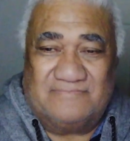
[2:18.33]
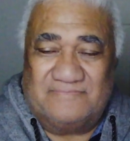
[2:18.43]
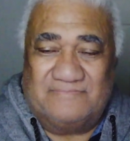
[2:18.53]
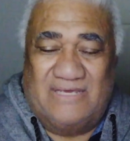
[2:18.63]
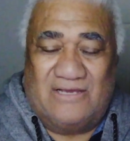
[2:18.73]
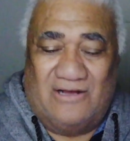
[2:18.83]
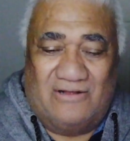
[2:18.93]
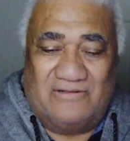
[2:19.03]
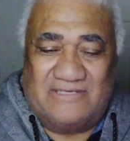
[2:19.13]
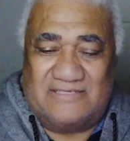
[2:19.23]
make all
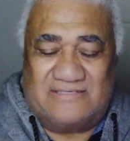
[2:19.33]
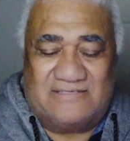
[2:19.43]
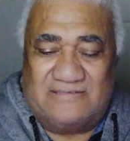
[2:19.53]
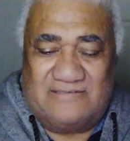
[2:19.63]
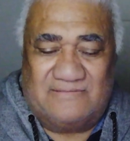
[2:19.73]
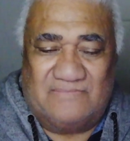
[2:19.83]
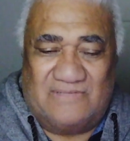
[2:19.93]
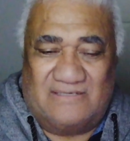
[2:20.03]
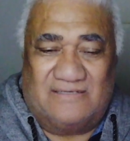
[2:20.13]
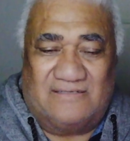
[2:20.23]
this
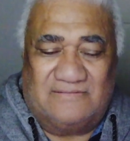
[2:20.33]
to